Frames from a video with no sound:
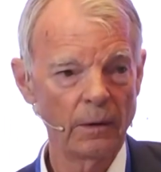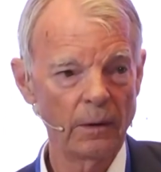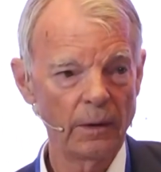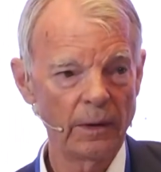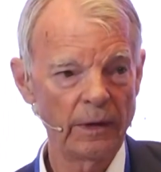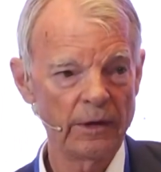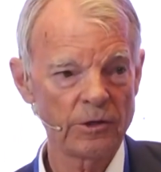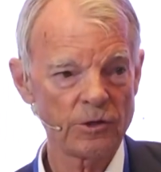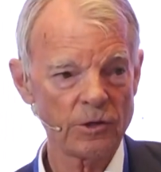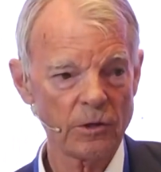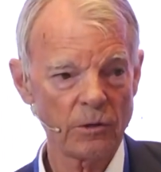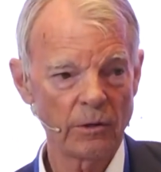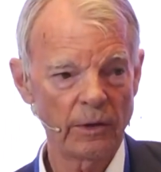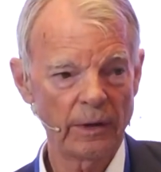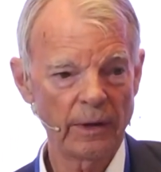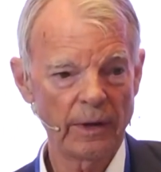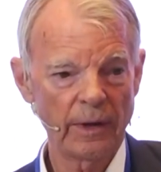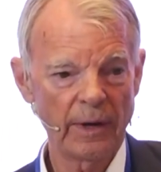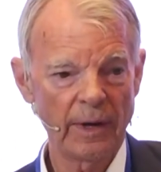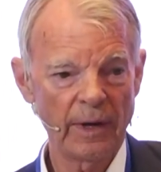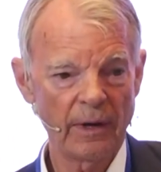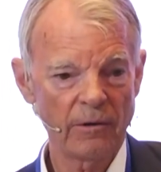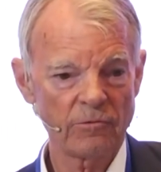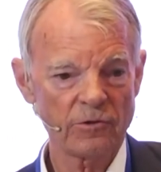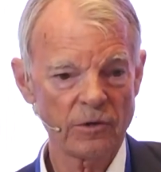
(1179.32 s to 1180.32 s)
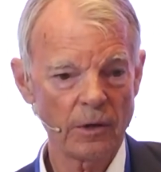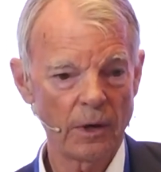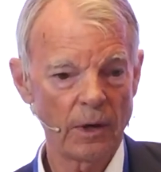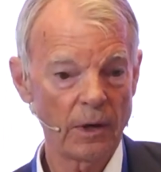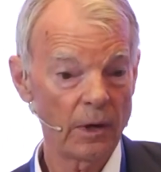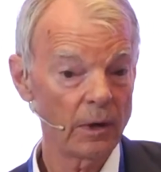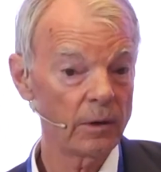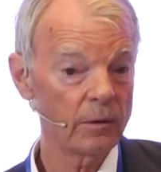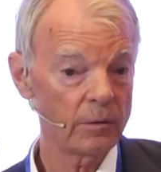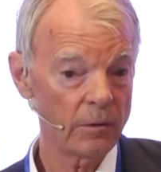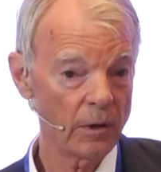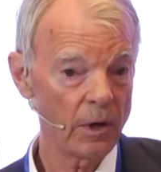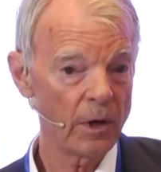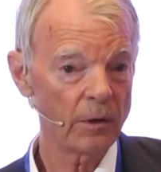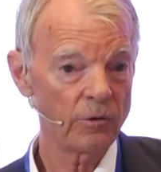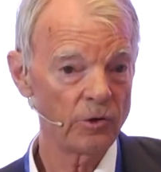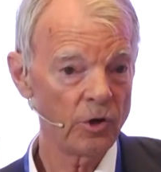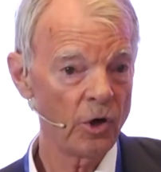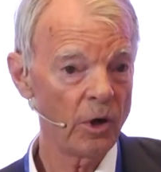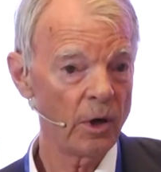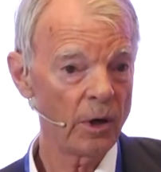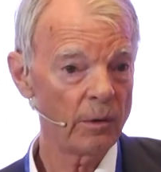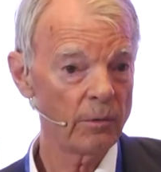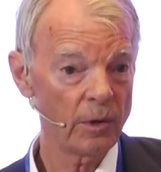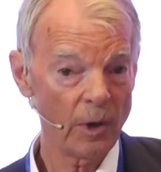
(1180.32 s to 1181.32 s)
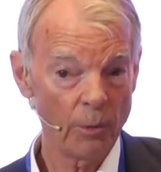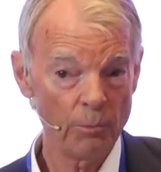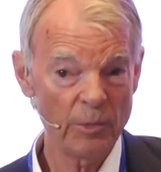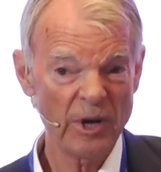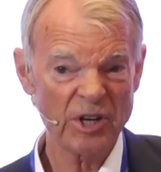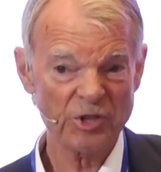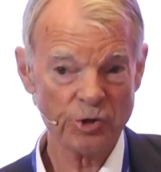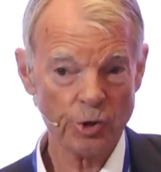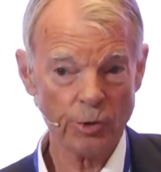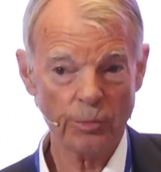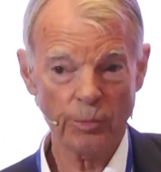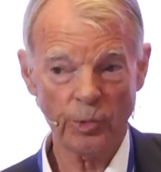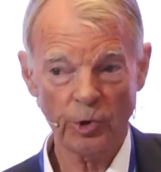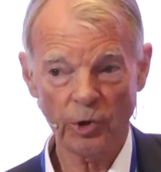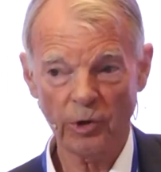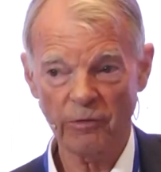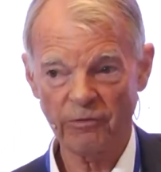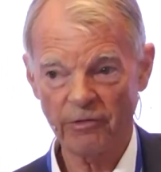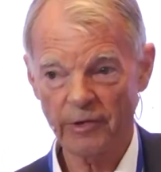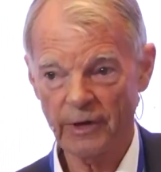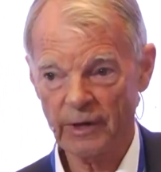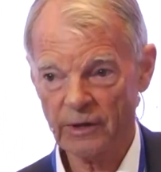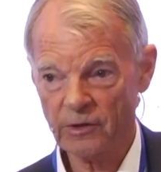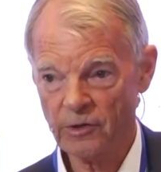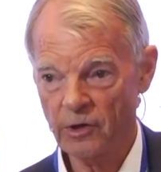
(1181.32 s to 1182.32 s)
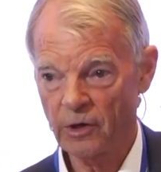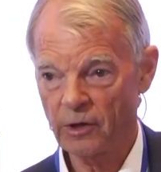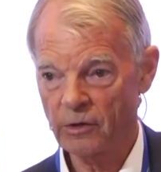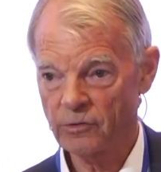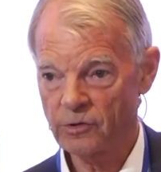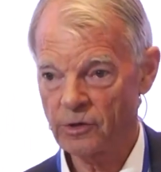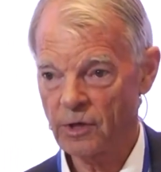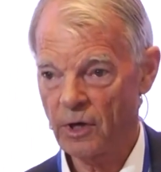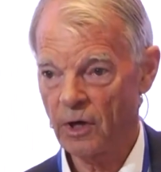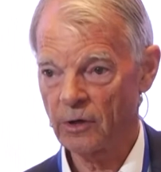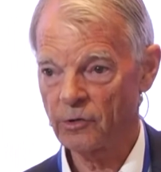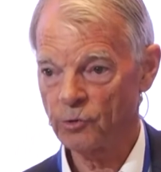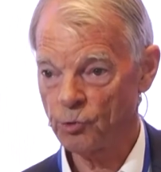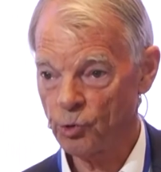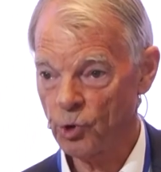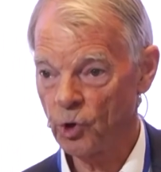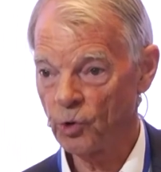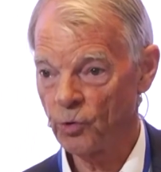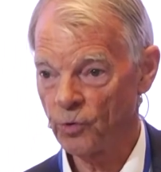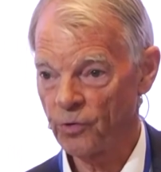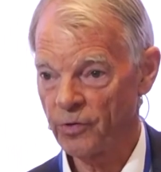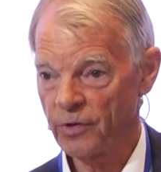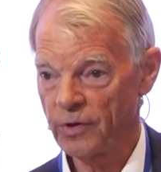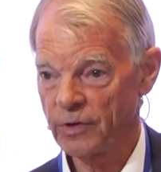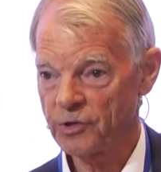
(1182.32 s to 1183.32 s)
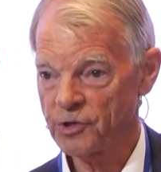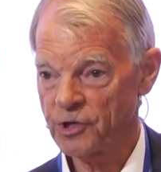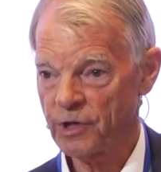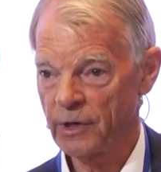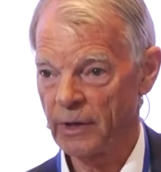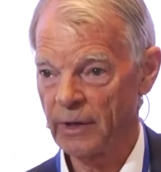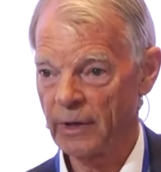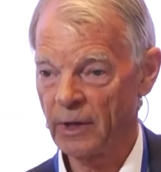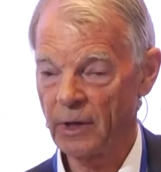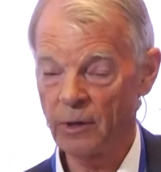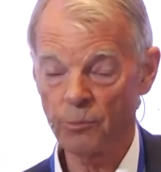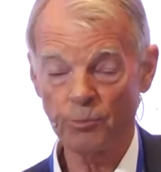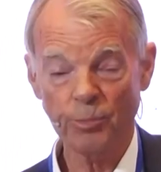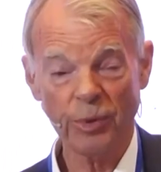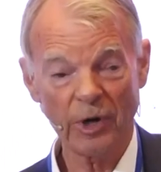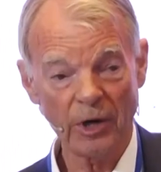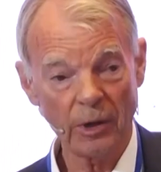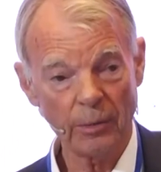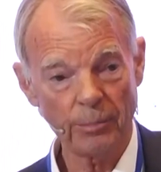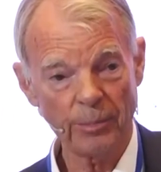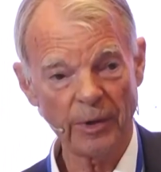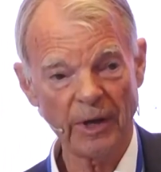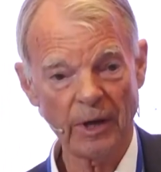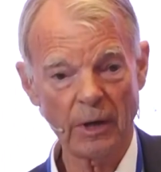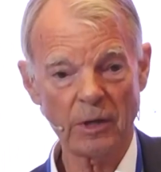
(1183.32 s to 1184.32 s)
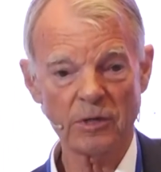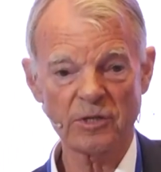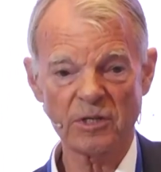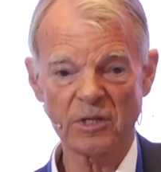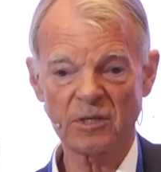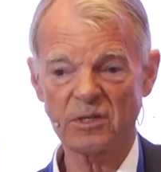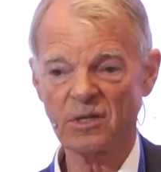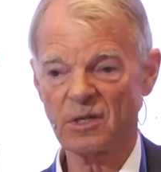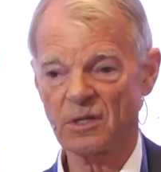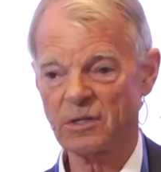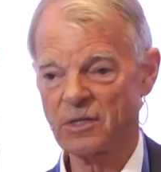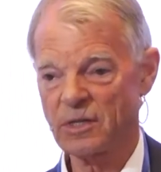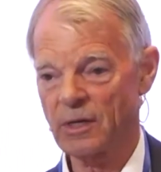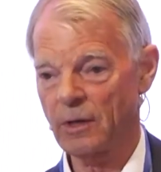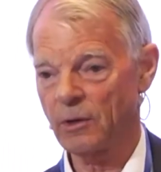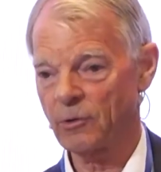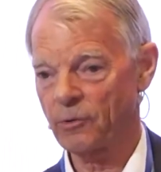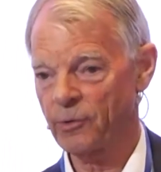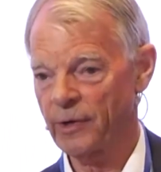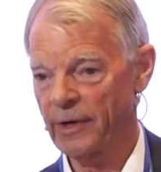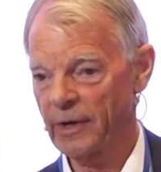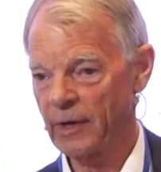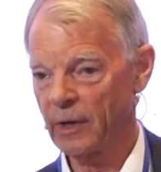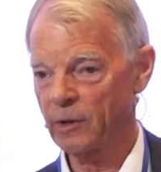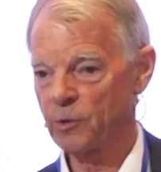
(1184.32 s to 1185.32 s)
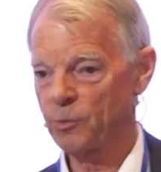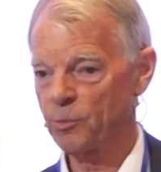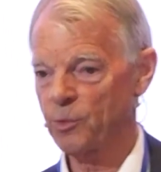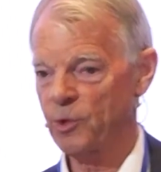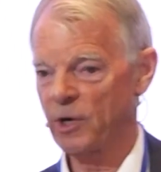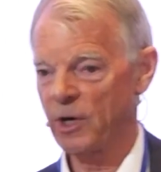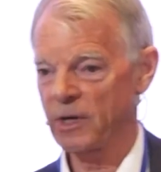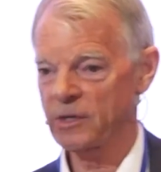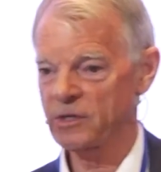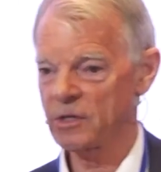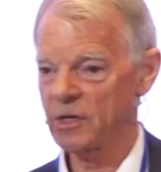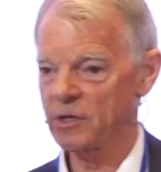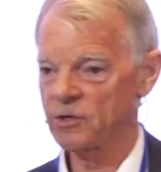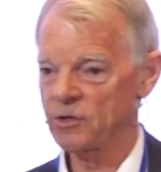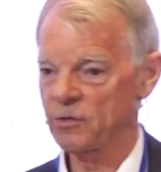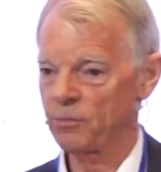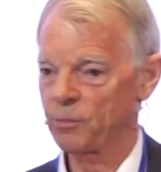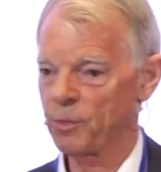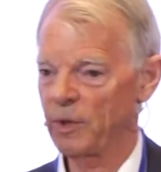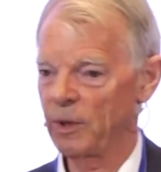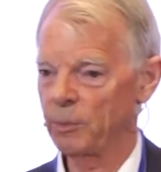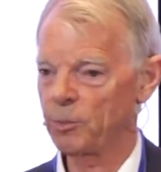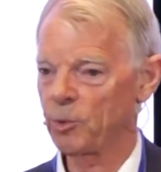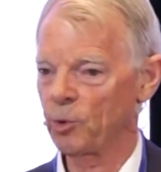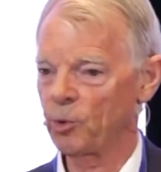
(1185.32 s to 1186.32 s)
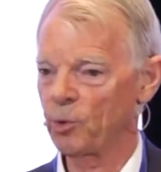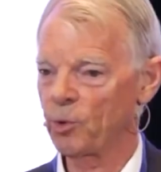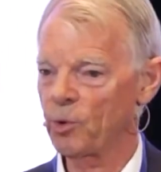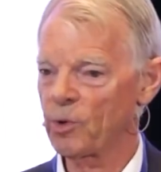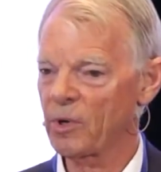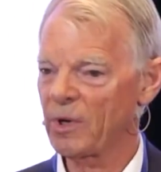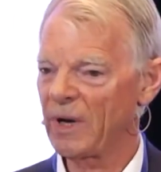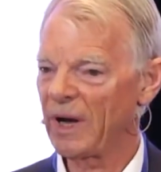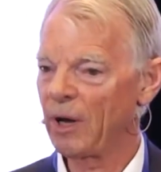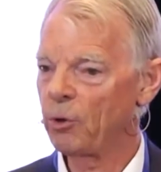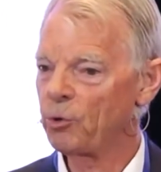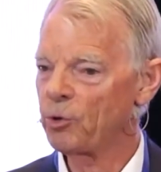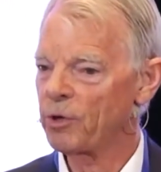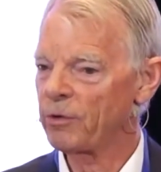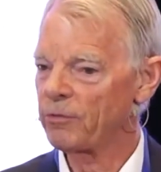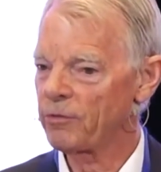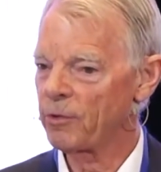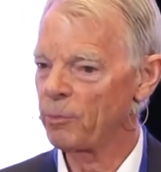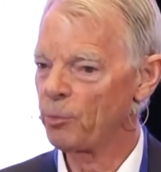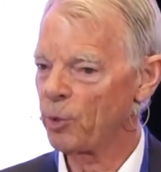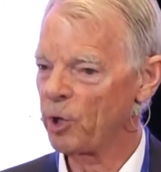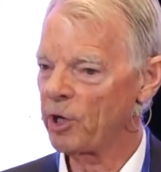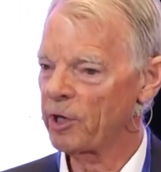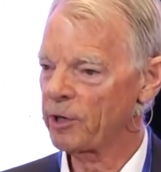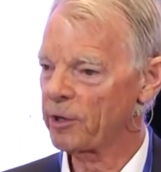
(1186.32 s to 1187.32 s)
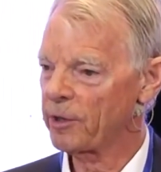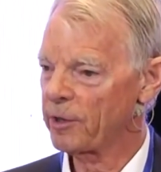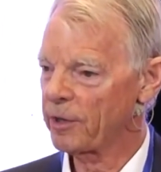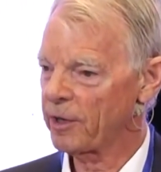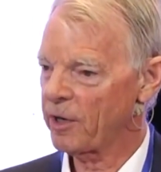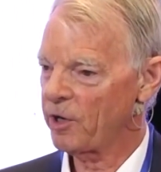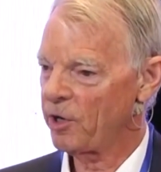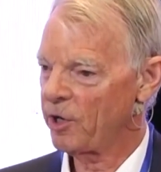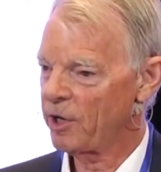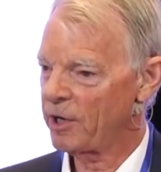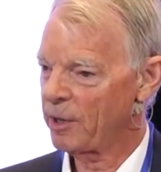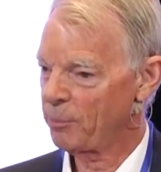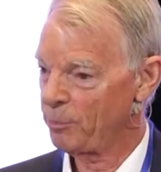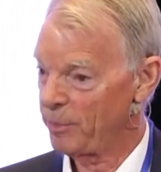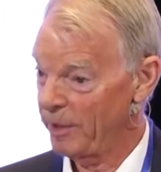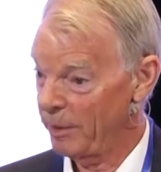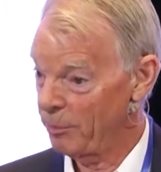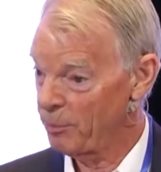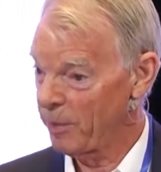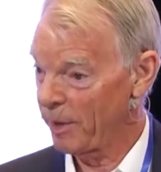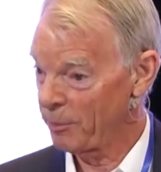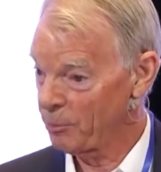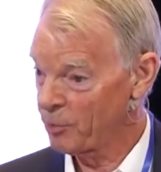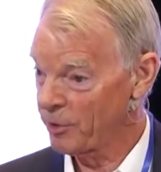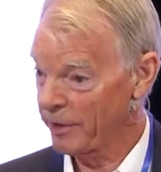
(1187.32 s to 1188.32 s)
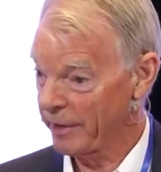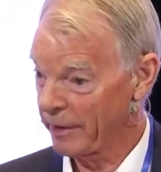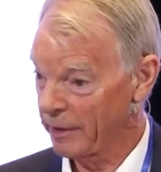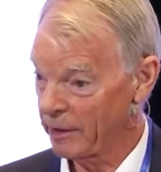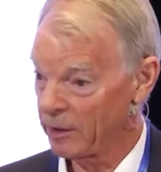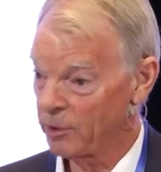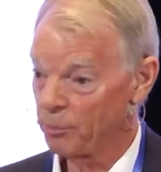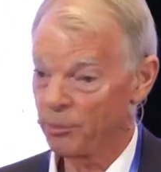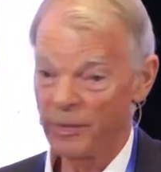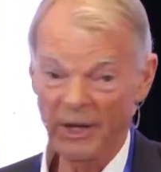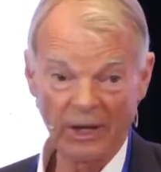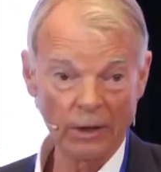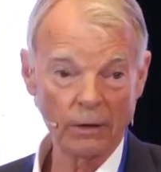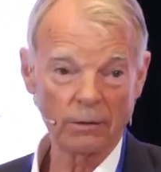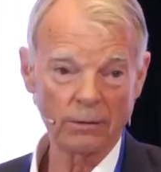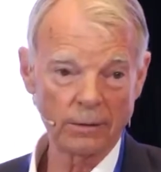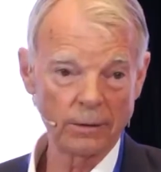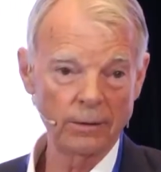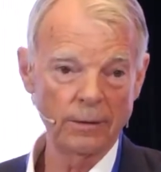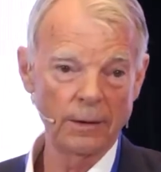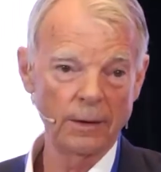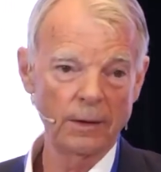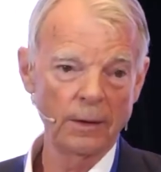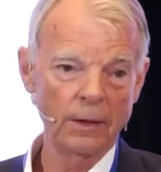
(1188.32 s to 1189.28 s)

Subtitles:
is going to have a measurable effect on growth in China, in part because it's accelerating the process of people who are out of the modern economy by bringing them in.